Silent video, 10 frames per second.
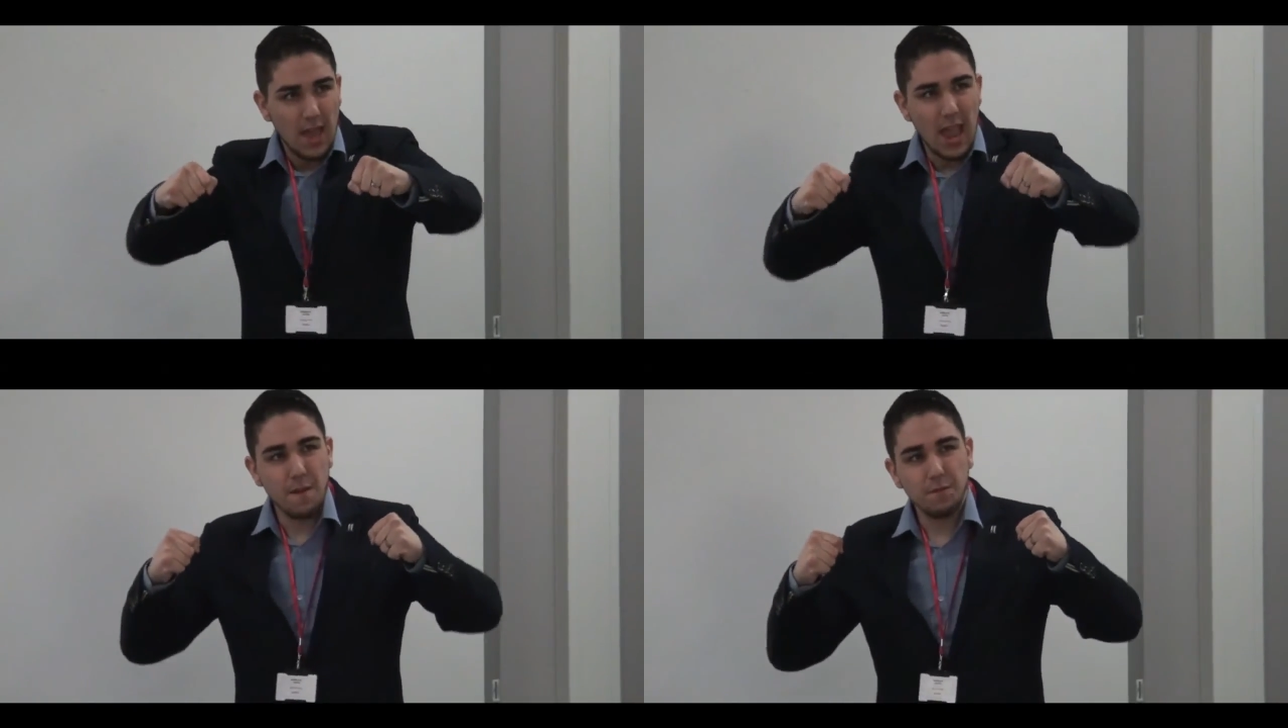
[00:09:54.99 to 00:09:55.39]

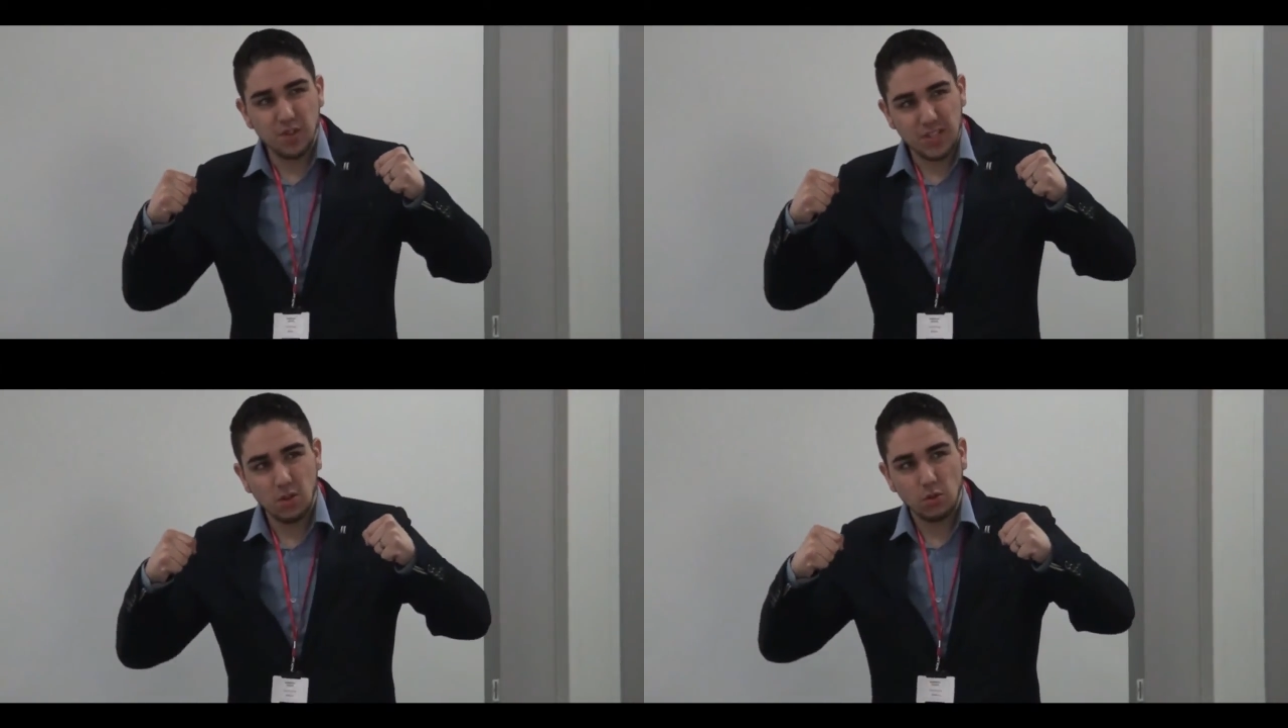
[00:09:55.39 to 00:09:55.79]
Every
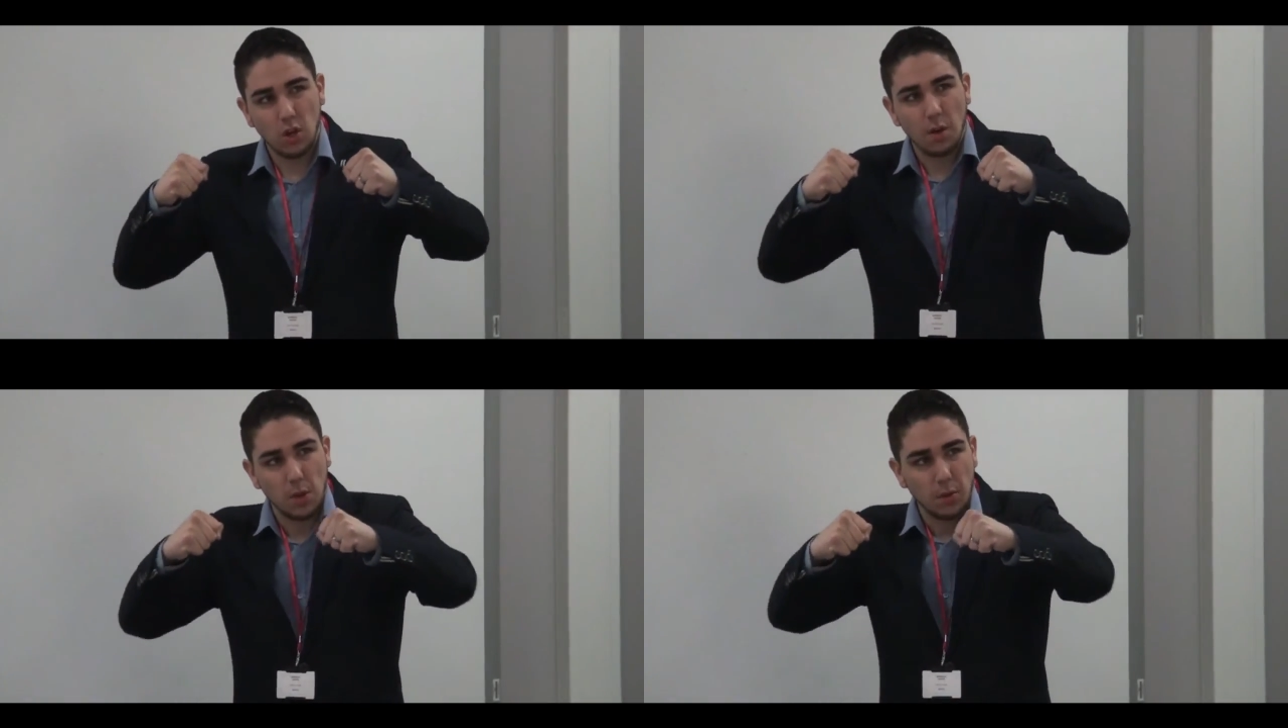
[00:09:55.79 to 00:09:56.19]
single
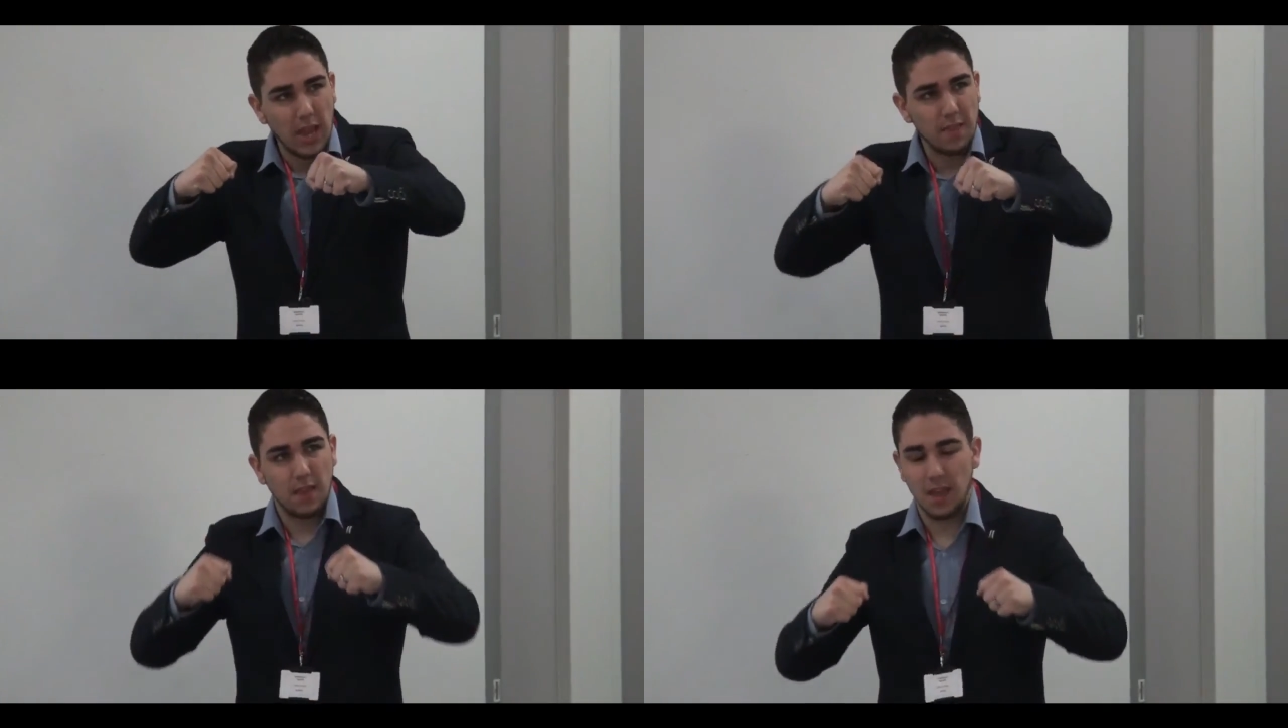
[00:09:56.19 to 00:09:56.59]
time you
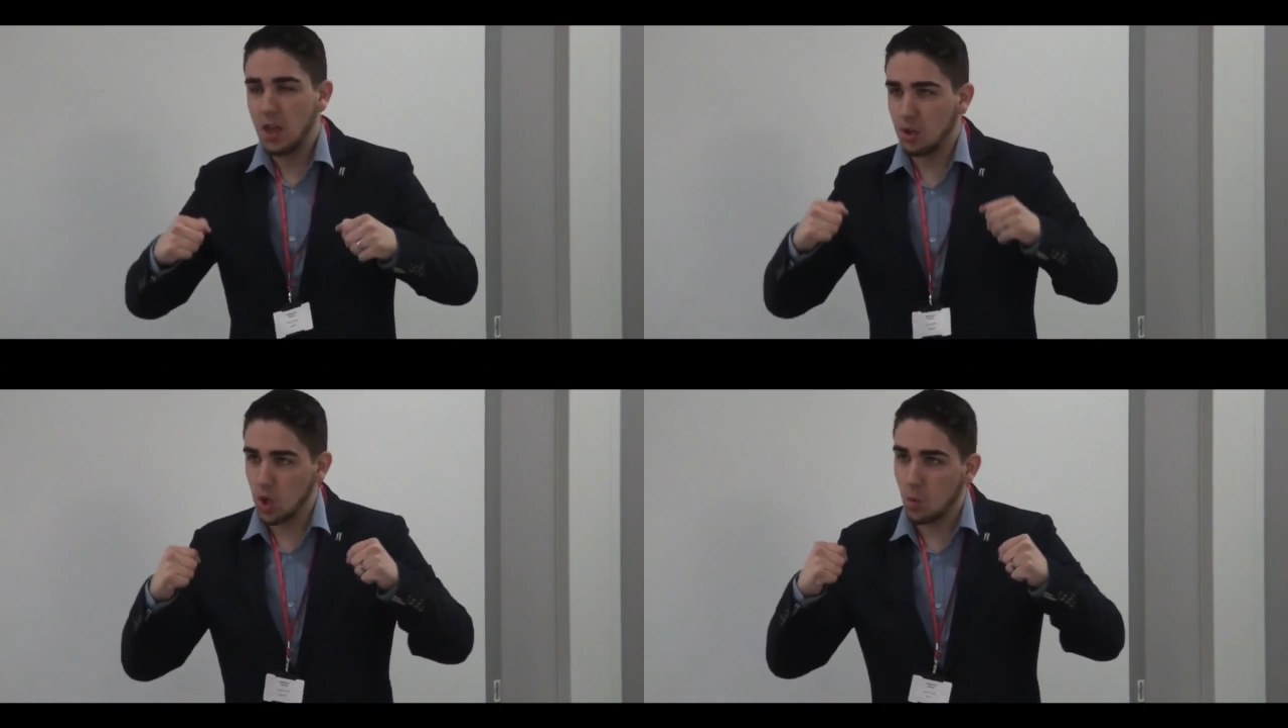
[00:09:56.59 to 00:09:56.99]
get there,
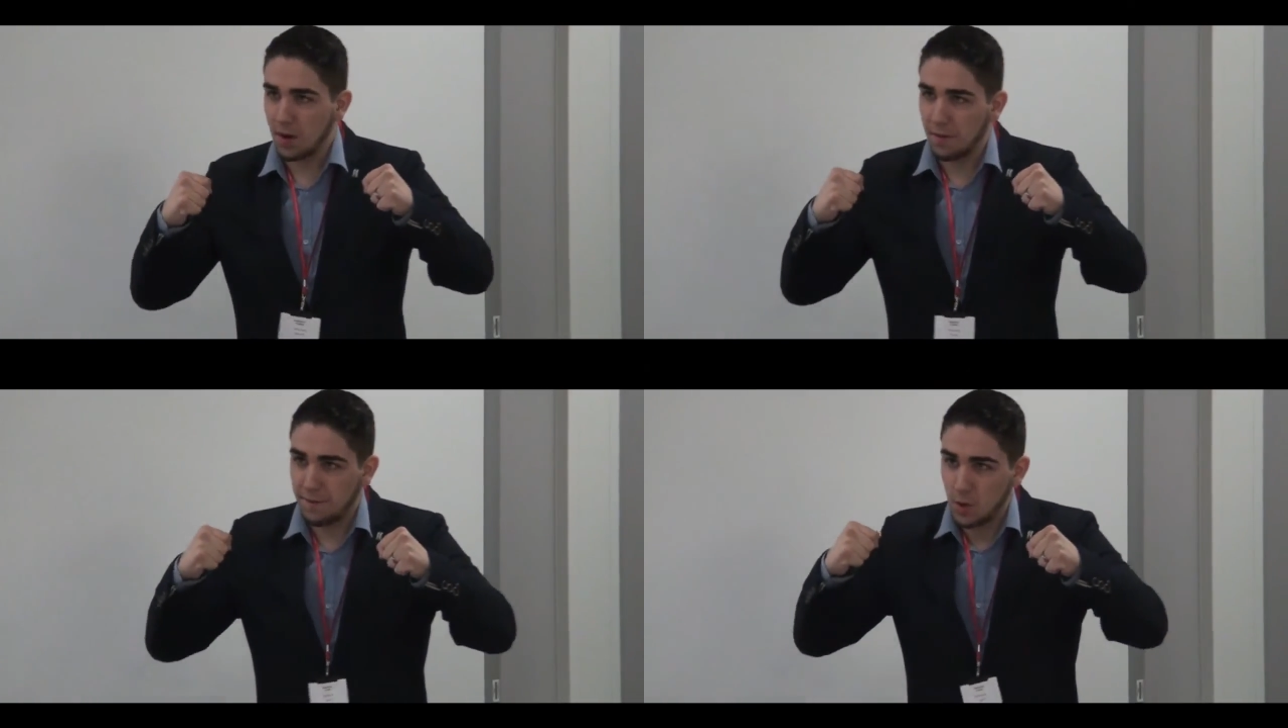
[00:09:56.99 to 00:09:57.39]
you
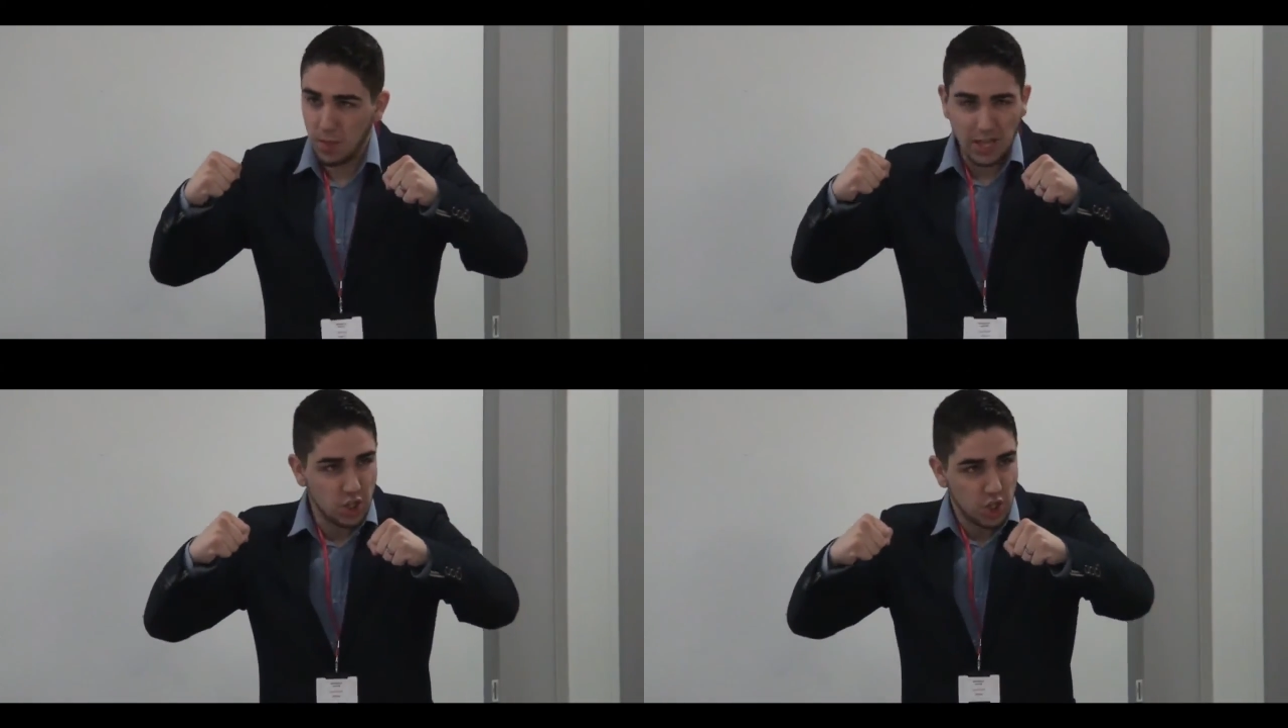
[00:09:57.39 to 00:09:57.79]
want to feel
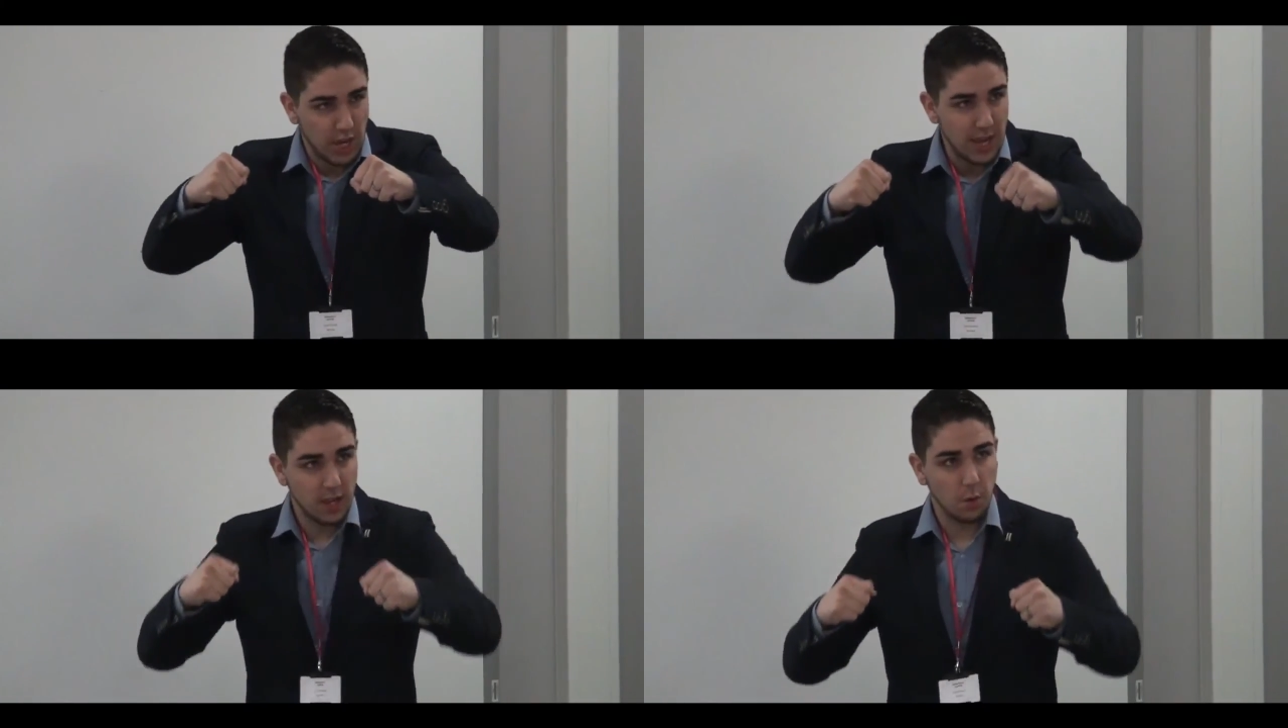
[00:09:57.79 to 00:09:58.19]
that
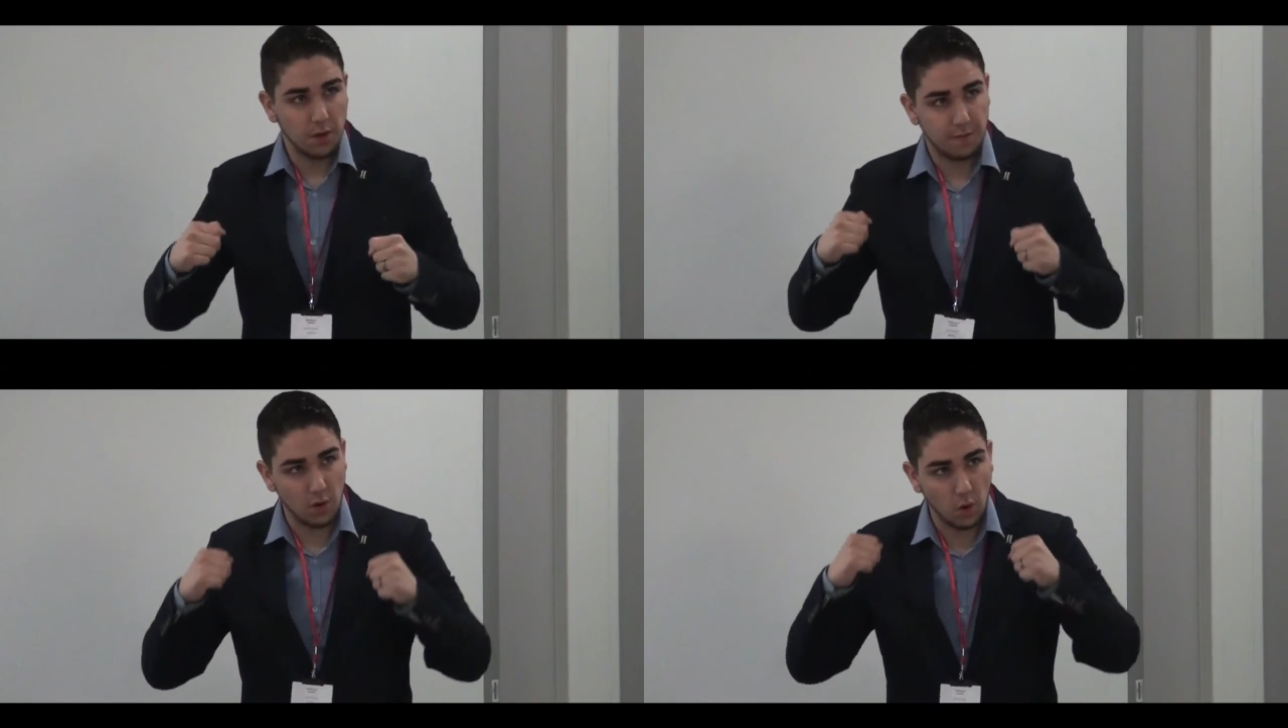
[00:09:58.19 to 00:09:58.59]
shake, you want
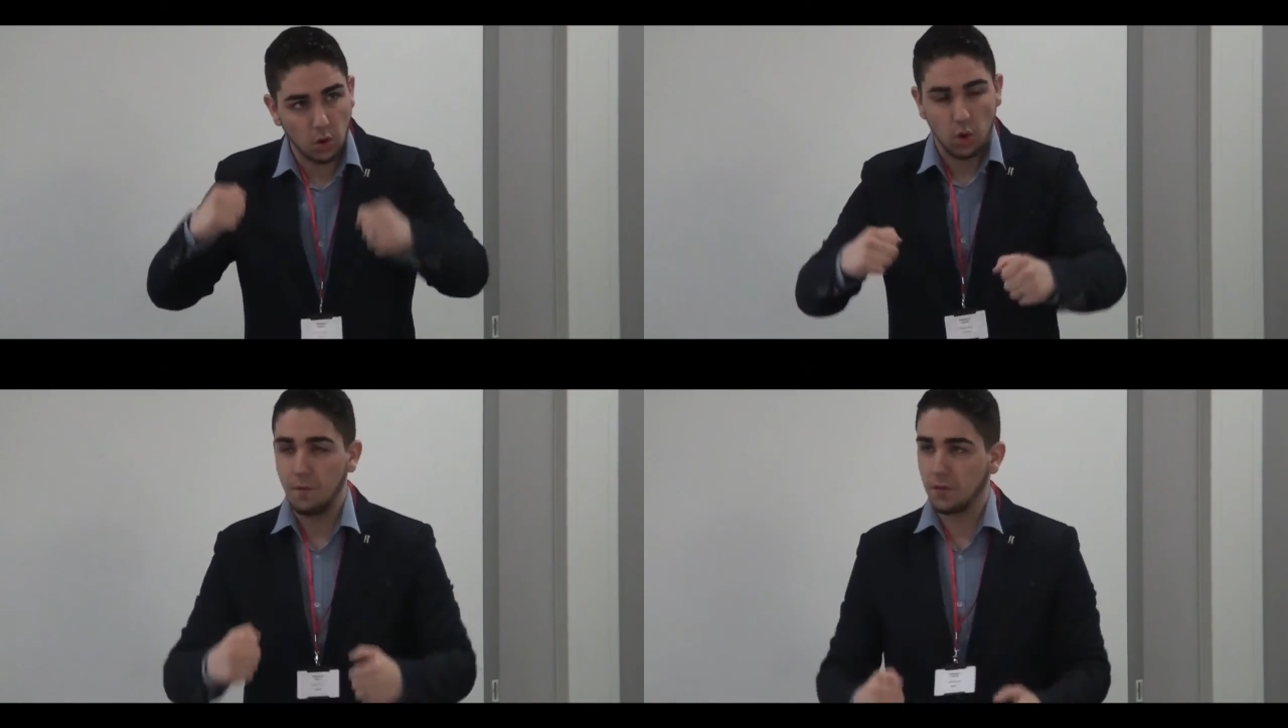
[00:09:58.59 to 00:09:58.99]
to feel
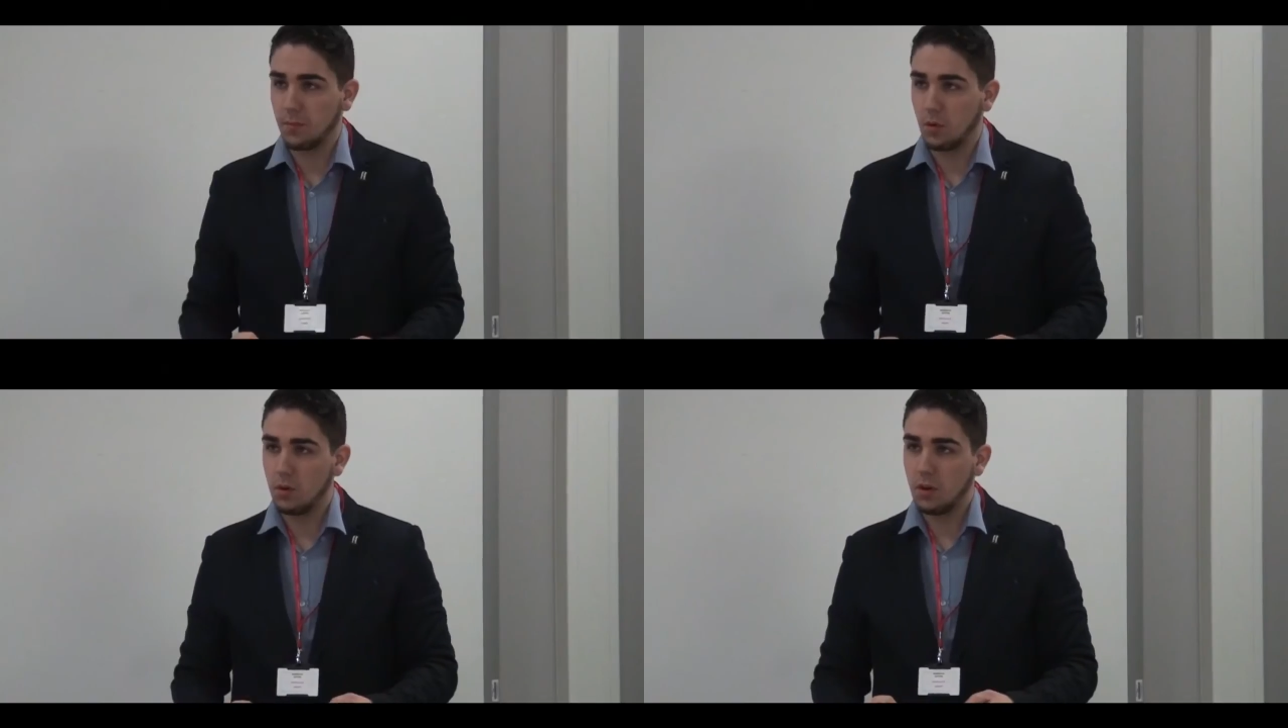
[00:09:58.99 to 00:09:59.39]

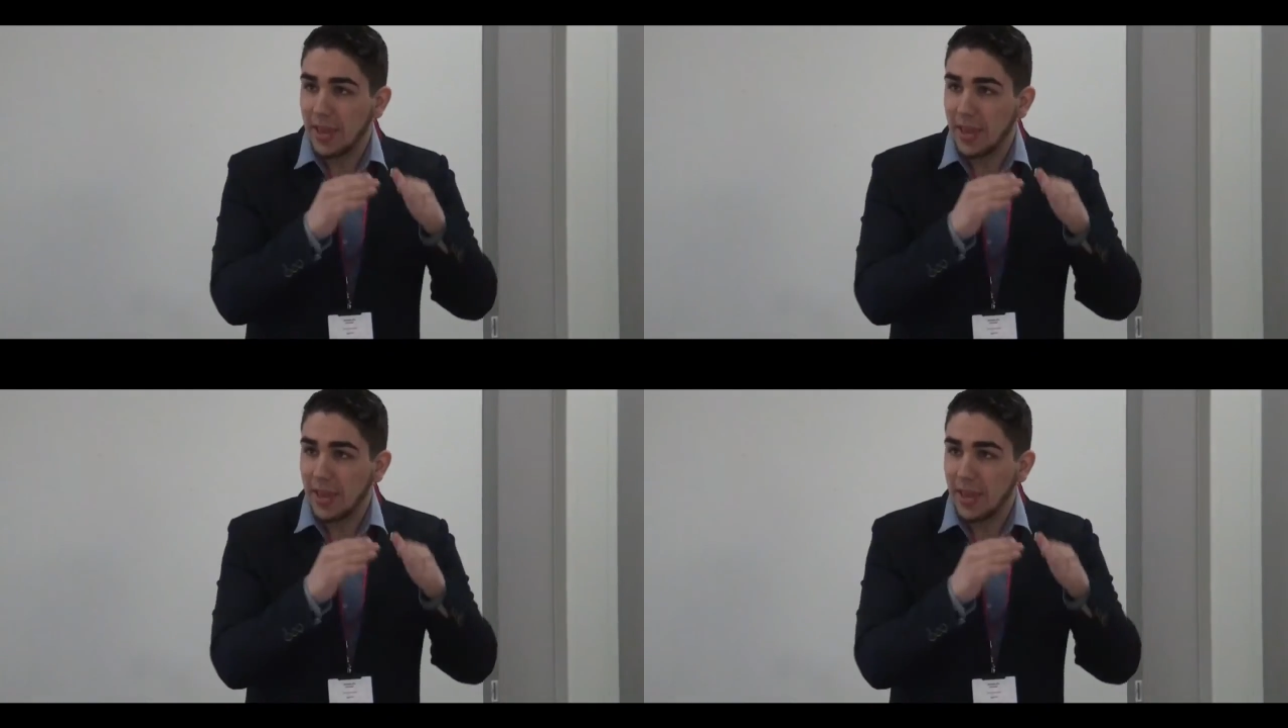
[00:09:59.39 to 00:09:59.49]
uncomfortable.